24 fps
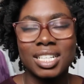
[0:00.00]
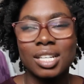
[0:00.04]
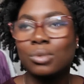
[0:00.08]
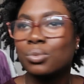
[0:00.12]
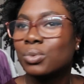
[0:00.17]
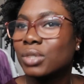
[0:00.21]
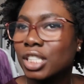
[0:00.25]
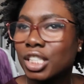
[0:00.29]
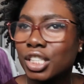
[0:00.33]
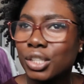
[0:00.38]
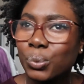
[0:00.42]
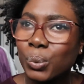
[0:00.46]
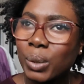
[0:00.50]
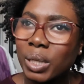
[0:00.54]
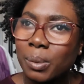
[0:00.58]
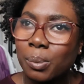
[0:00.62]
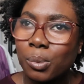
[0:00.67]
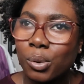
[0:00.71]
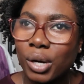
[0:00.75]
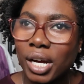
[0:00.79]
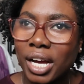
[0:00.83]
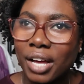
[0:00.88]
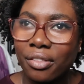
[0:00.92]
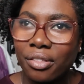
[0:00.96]
really quick
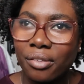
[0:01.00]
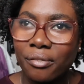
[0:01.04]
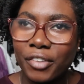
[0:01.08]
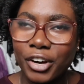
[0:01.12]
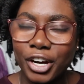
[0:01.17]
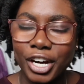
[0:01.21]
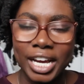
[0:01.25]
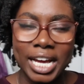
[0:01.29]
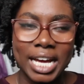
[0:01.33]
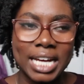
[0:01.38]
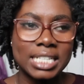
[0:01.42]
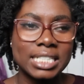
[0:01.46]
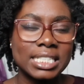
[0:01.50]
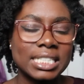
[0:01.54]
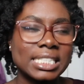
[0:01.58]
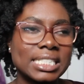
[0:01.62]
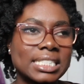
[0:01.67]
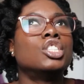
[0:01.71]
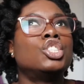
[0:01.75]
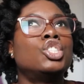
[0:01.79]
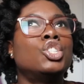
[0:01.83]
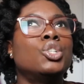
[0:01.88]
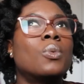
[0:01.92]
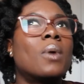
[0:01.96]
point at the very end
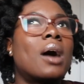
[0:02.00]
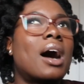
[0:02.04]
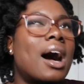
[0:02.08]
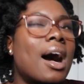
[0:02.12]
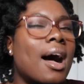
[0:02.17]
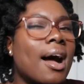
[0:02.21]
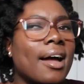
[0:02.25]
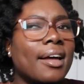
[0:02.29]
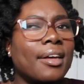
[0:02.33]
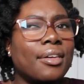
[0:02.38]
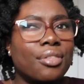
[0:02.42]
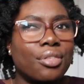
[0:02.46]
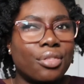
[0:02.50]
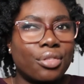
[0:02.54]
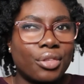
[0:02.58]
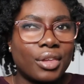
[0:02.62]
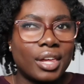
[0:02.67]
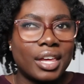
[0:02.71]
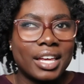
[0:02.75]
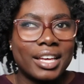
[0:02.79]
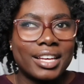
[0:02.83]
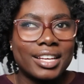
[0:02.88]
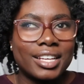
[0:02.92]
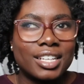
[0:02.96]
is, do I
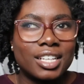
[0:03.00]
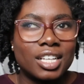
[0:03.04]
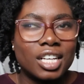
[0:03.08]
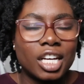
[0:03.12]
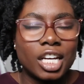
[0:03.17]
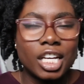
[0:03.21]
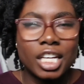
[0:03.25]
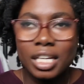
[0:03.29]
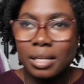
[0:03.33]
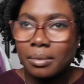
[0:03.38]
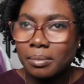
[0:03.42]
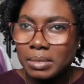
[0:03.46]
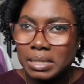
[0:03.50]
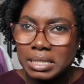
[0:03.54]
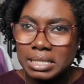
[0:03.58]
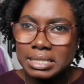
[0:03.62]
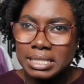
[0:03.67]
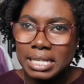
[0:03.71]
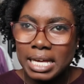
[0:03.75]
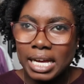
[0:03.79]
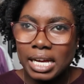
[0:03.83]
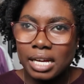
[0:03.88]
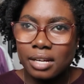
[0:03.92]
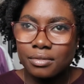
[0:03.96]
think it can be
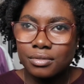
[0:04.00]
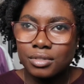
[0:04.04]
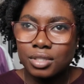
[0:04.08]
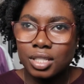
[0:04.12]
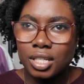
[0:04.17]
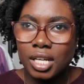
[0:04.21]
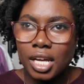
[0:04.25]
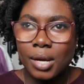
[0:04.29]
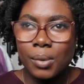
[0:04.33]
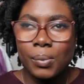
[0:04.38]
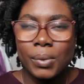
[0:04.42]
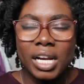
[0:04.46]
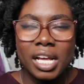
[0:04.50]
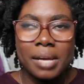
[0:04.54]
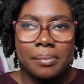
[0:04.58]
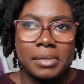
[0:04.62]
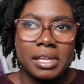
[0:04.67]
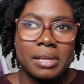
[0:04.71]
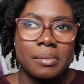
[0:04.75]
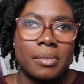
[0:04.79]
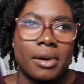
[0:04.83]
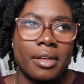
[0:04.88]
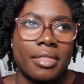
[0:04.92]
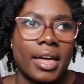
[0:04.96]
saved? And what I
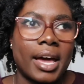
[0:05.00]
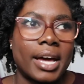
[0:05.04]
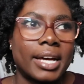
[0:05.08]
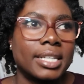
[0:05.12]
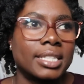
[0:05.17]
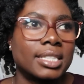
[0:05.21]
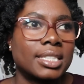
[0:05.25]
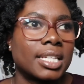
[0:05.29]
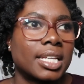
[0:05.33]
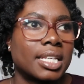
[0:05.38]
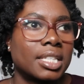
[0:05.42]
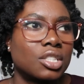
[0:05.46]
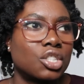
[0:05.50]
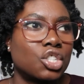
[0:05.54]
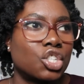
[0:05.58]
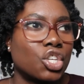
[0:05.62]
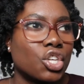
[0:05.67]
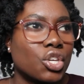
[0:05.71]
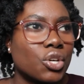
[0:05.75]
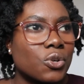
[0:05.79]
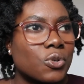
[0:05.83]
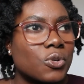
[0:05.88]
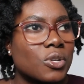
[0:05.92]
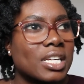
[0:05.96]
mean by that is,
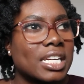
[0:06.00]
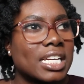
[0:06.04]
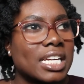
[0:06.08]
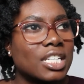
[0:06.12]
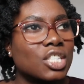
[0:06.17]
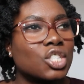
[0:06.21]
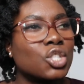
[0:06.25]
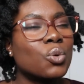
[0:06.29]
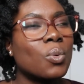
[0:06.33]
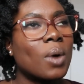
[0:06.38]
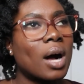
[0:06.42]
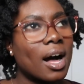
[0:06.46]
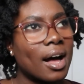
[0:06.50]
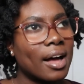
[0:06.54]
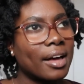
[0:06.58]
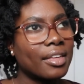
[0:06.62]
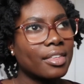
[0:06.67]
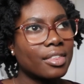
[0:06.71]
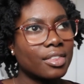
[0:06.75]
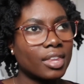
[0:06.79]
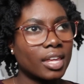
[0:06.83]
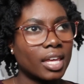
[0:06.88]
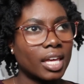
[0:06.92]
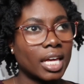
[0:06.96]
do I
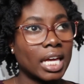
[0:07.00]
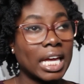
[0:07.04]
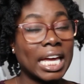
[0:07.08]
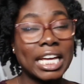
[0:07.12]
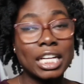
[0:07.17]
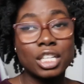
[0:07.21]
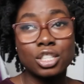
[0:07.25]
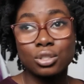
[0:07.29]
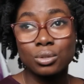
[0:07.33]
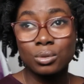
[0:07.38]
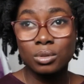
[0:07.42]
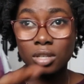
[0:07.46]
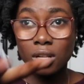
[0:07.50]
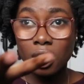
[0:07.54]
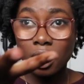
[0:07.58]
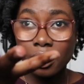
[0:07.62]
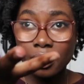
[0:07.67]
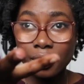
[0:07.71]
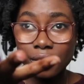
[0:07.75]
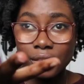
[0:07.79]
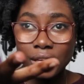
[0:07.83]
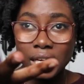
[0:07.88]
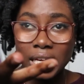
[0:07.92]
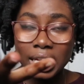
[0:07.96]
think, and do y'all
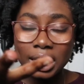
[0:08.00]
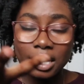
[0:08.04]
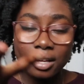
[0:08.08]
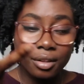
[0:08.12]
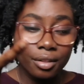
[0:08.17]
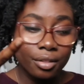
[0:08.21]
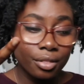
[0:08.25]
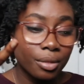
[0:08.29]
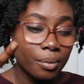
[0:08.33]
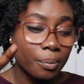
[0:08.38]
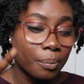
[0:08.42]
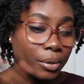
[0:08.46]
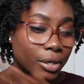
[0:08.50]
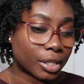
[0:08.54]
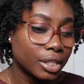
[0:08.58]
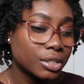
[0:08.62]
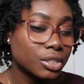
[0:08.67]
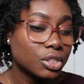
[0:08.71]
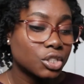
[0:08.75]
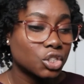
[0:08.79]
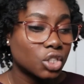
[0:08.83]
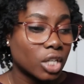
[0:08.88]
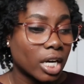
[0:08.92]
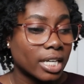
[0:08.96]
think, the
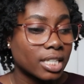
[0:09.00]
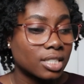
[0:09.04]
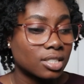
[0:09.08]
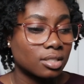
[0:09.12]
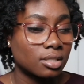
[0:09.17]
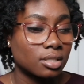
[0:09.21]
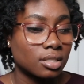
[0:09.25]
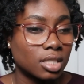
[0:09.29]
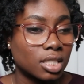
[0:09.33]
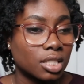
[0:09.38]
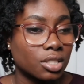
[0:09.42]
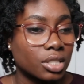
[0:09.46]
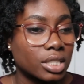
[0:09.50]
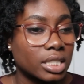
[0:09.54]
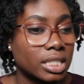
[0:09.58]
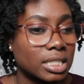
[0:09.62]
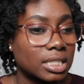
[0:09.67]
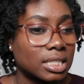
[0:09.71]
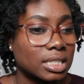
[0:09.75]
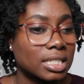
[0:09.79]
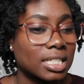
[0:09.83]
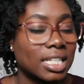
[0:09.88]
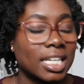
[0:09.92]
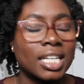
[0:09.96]
Percy Jackson series
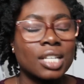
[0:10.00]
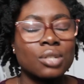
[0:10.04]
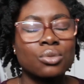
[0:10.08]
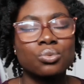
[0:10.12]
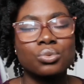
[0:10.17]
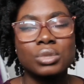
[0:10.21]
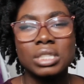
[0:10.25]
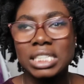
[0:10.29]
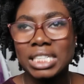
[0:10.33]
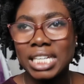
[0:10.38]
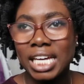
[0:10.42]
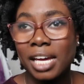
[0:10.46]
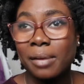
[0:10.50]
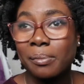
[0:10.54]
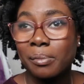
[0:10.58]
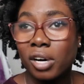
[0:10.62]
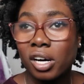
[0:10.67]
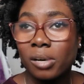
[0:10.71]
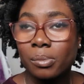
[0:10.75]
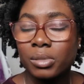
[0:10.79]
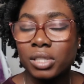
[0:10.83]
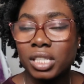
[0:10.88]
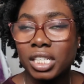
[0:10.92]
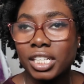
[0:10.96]
can regain
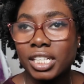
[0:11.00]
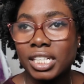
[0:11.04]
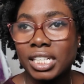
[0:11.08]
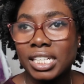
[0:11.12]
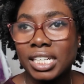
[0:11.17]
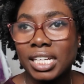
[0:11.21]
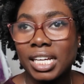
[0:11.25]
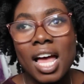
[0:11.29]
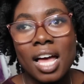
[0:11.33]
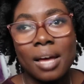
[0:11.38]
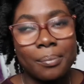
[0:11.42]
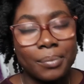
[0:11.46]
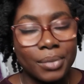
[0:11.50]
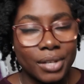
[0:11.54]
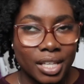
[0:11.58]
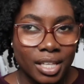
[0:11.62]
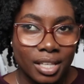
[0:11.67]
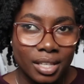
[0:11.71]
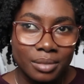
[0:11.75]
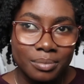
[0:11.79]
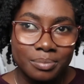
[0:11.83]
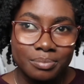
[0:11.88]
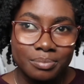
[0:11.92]
popularity and be